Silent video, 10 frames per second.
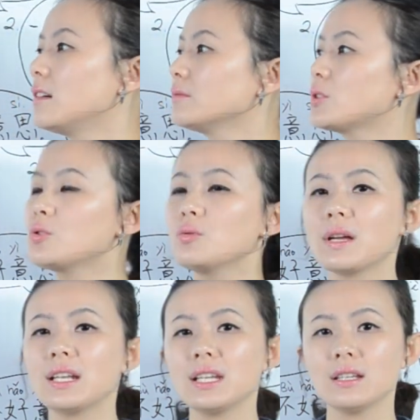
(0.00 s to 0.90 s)
too
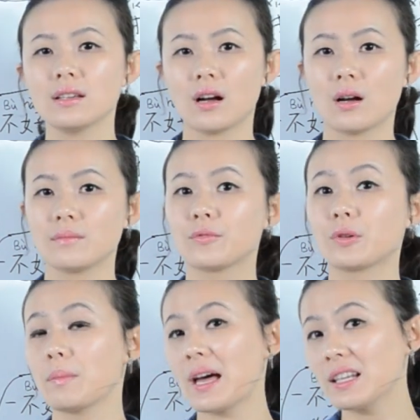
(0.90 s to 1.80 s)
many um,
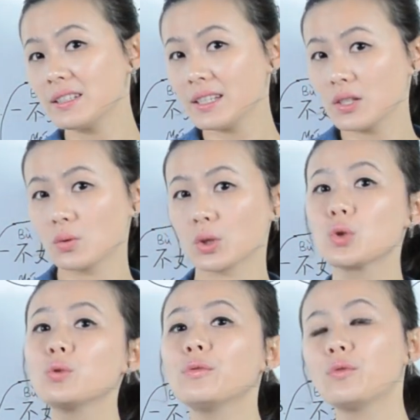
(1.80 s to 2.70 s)
formalities or
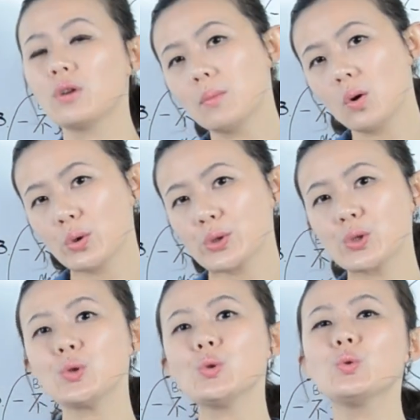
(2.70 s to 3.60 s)
too formal,
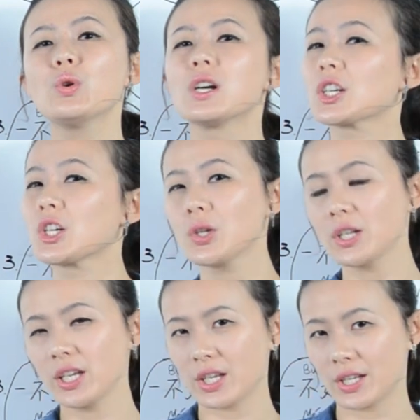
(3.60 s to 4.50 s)
too
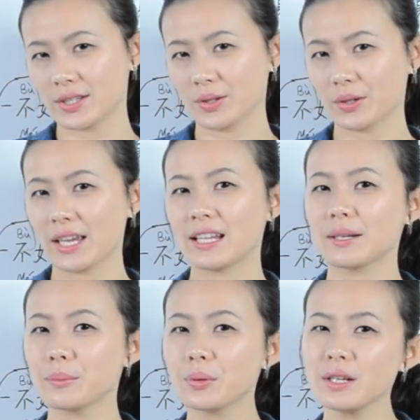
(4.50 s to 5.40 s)
courteous, okay,
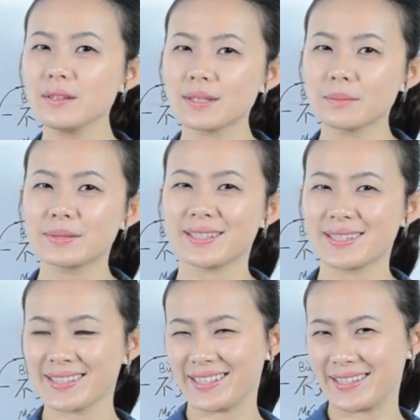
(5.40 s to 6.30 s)
like putting some
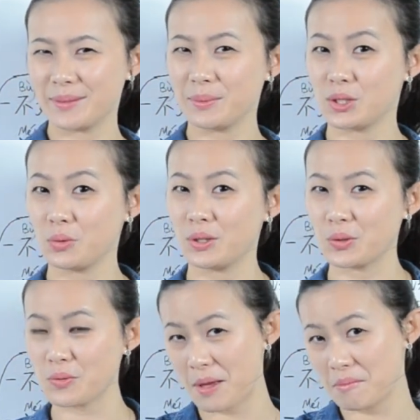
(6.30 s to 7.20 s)
distance between
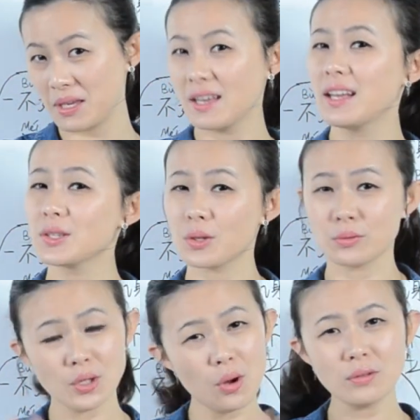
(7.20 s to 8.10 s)
you and me. So
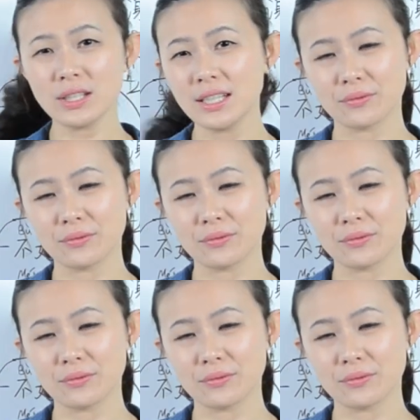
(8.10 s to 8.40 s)
no need